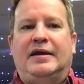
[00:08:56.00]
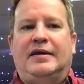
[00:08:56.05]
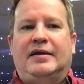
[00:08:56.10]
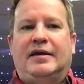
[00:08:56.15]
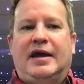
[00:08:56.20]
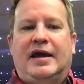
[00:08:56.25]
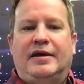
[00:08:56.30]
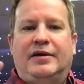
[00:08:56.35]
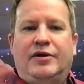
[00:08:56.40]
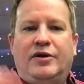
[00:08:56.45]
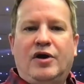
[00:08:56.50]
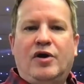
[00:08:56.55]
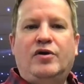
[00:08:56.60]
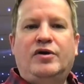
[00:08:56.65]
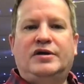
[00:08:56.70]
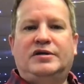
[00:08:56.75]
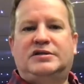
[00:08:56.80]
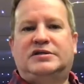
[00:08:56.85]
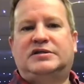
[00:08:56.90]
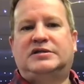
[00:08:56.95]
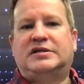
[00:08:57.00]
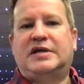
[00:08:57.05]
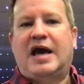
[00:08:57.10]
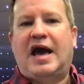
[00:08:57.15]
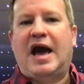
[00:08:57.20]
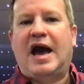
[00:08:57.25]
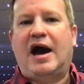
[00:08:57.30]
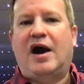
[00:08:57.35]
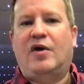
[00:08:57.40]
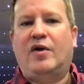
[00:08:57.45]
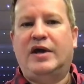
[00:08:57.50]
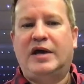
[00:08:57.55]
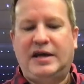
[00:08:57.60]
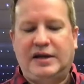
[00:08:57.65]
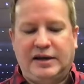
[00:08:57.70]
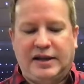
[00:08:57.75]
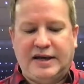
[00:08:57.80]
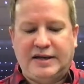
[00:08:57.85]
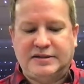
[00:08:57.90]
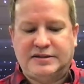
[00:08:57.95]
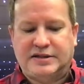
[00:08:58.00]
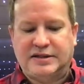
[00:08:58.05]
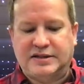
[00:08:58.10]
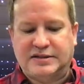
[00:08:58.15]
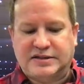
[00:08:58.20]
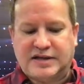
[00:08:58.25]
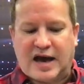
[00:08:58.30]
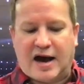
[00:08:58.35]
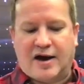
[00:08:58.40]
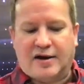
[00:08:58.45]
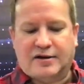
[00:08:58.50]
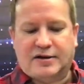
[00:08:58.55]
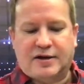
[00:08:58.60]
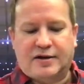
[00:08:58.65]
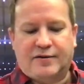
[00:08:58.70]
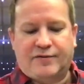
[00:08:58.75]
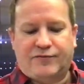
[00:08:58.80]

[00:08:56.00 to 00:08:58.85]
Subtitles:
notice how he lays this out.